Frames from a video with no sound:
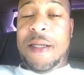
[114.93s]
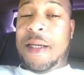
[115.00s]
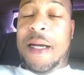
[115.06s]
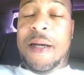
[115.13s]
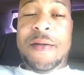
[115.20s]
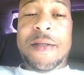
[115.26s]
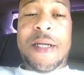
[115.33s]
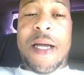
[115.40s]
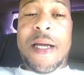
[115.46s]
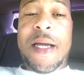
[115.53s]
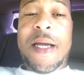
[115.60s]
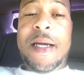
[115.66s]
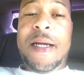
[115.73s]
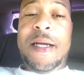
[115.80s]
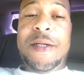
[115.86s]
I was like,
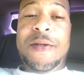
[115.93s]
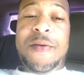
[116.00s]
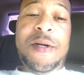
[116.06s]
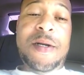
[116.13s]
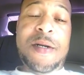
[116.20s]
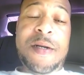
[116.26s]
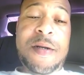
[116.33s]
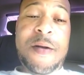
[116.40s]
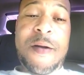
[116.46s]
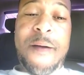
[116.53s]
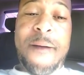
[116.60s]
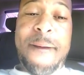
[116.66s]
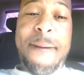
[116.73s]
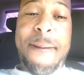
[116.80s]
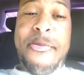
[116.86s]
hey, that's real,
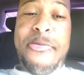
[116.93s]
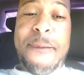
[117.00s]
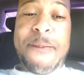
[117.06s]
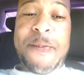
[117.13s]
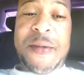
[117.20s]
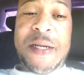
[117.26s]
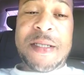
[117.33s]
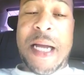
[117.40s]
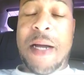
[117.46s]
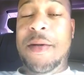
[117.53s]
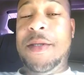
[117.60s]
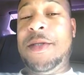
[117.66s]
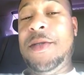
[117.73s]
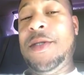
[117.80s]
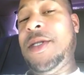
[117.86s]
because I
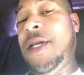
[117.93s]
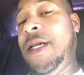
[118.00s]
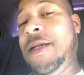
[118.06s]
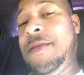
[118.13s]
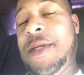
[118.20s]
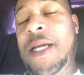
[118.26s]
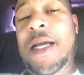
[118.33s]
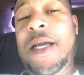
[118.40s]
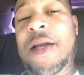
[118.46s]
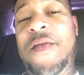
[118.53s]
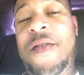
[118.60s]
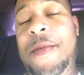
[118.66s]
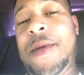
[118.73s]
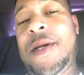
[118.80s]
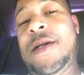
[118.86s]
would do the same thing
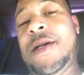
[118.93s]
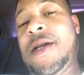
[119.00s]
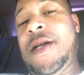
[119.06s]
if I'm